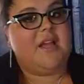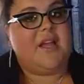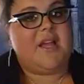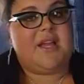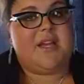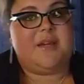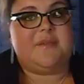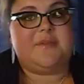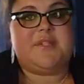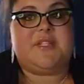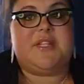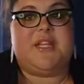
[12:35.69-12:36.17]

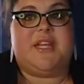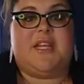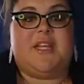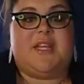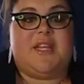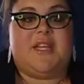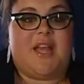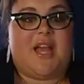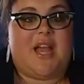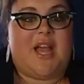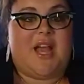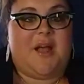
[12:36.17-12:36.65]
And I'm
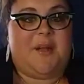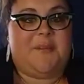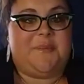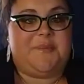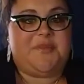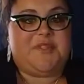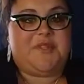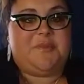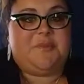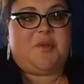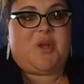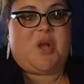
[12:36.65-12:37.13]
seeing
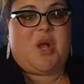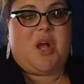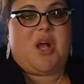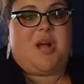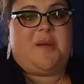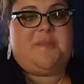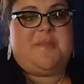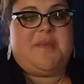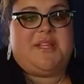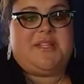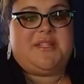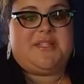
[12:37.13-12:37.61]
some
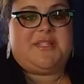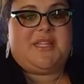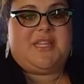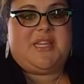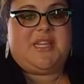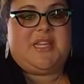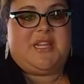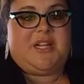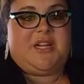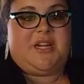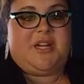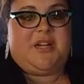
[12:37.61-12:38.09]
comments
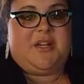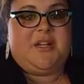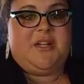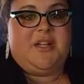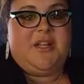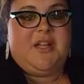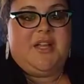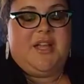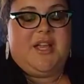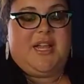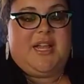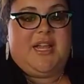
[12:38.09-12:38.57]
here.
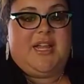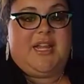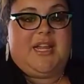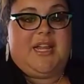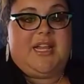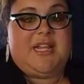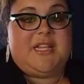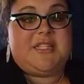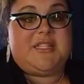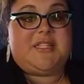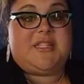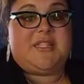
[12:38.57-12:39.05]

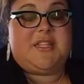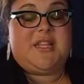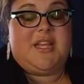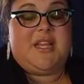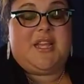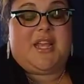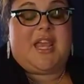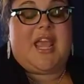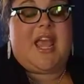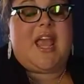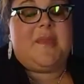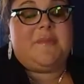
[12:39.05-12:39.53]

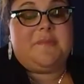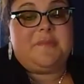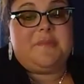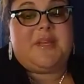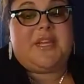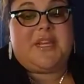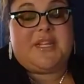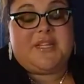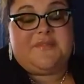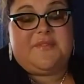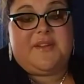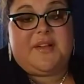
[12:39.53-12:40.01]
It can
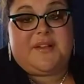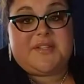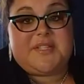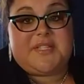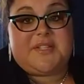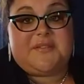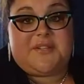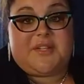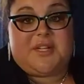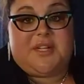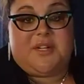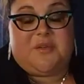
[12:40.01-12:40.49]
be very
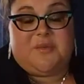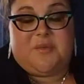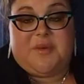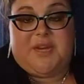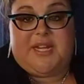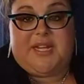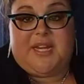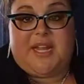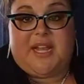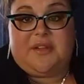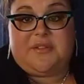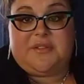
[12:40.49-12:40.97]
difficult
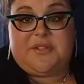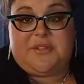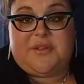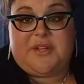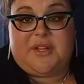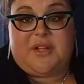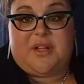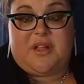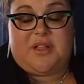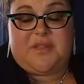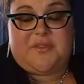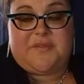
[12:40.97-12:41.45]
right now
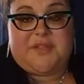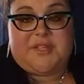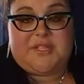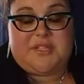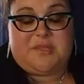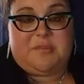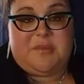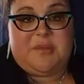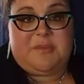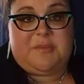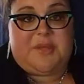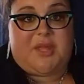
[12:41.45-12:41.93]
during all of
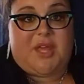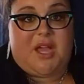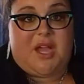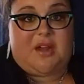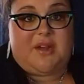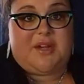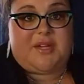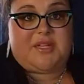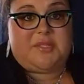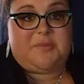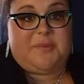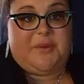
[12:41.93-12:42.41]
this. People
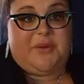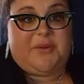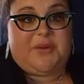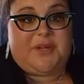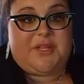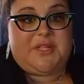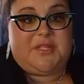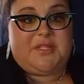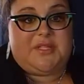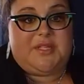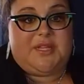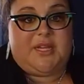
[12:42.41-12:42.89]
are
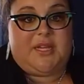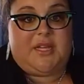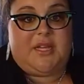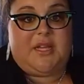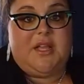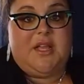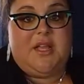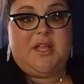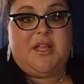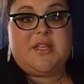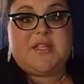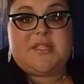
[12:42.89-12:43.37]
experiencing
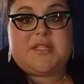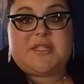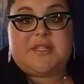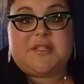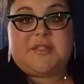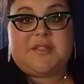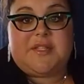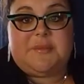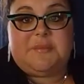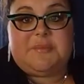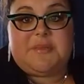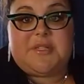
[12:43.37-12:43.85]

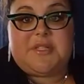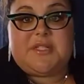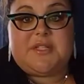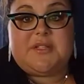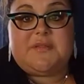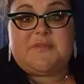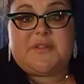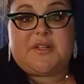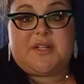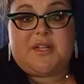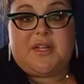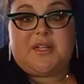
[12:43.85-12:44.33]
sleep
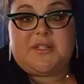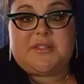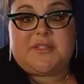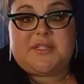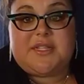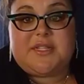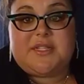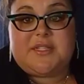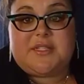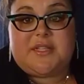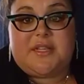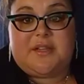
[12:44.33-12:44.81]

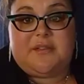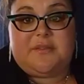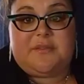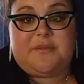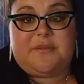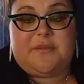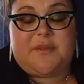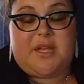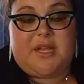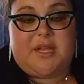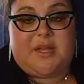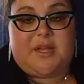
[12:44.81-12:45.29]
difficulties.
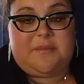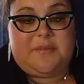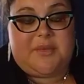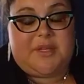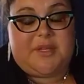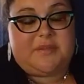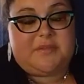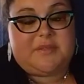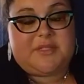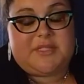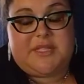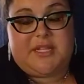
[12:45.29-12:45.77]
I've
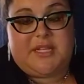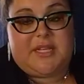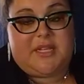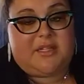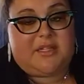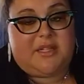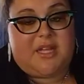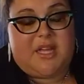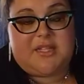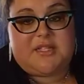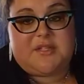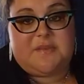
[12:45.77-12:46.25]
been seeing
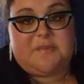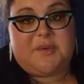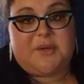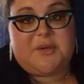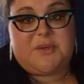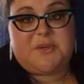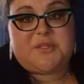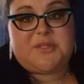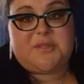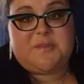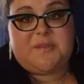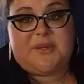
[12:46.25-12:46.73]
lots of
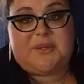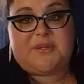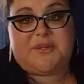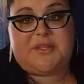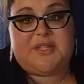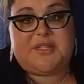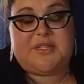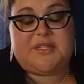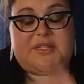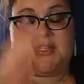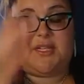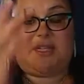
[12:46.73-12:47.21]
posts about
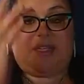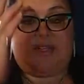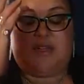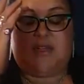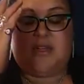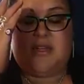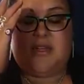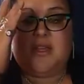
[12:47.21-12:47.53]
this and